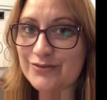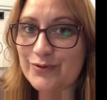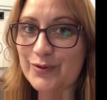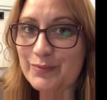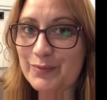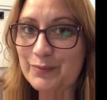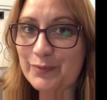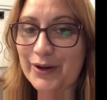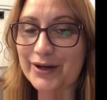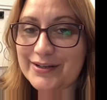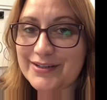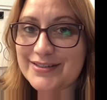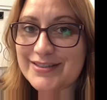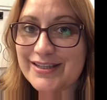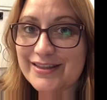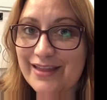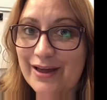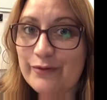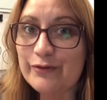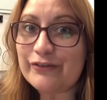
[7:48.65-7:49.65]
We've been
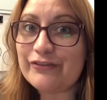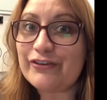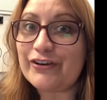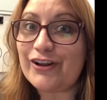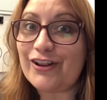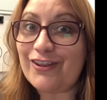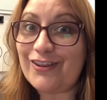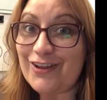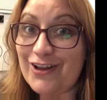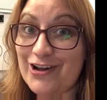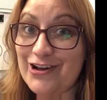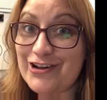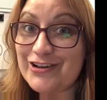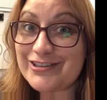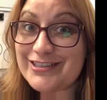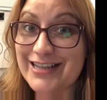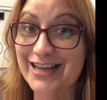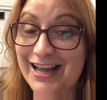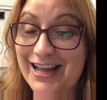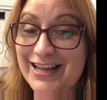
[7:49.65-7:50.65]
practicing that one for a long
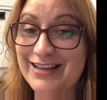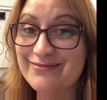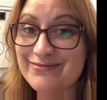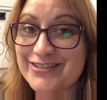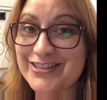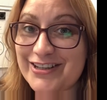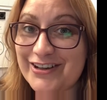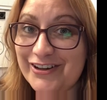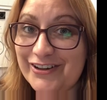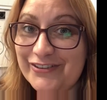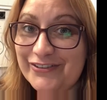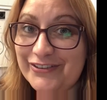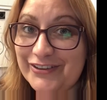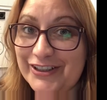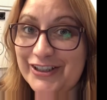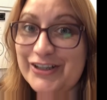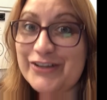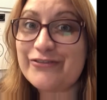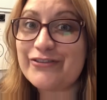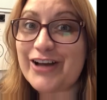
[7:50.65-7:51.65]
time, so
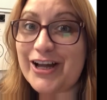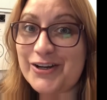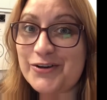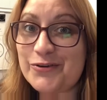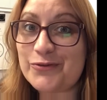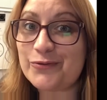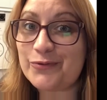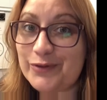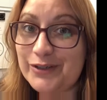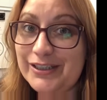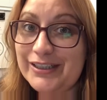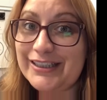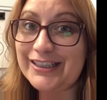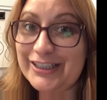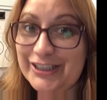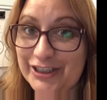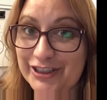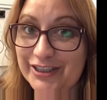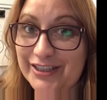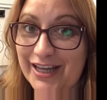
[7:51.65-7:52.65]
hopefully you've gotten really
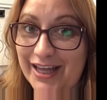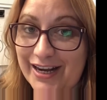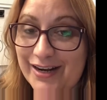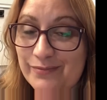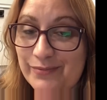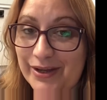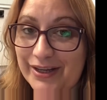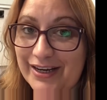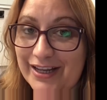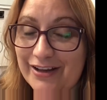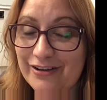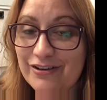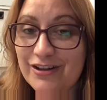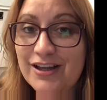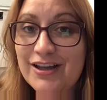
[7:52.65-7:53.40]
good at it by now.